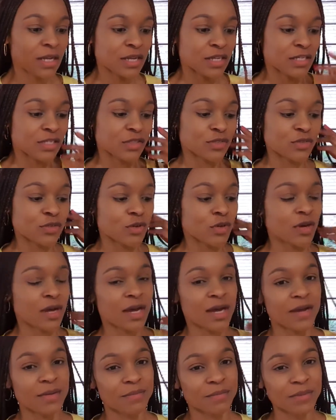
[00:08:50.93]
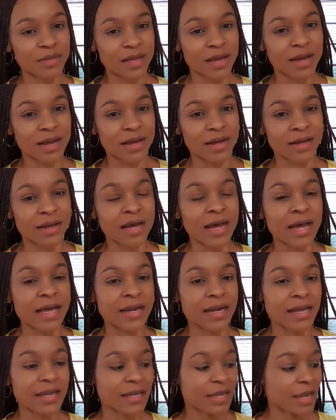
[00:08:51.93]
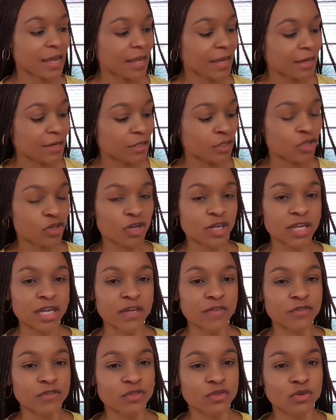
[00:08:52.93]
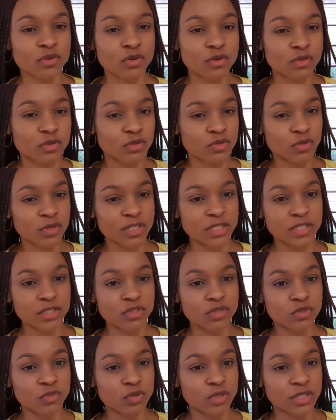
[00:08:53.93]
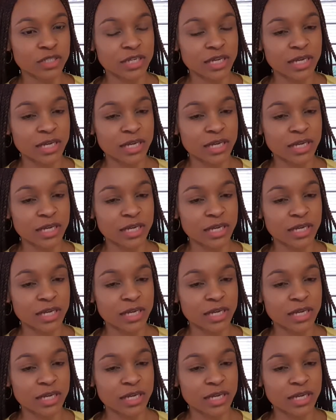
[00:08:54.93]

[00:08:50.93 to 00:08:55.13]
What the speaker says: So yeah, and again, you don't have to go straight into water.